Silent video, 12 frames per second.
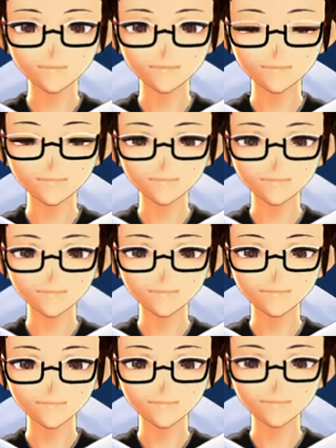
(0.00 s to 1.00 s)

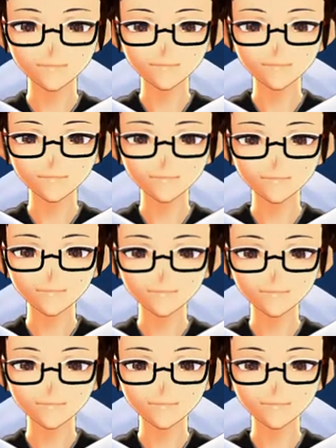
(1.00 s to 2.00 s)

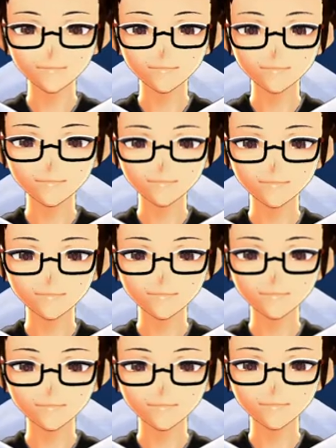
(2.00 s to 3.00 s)
No one is speaking in this clip.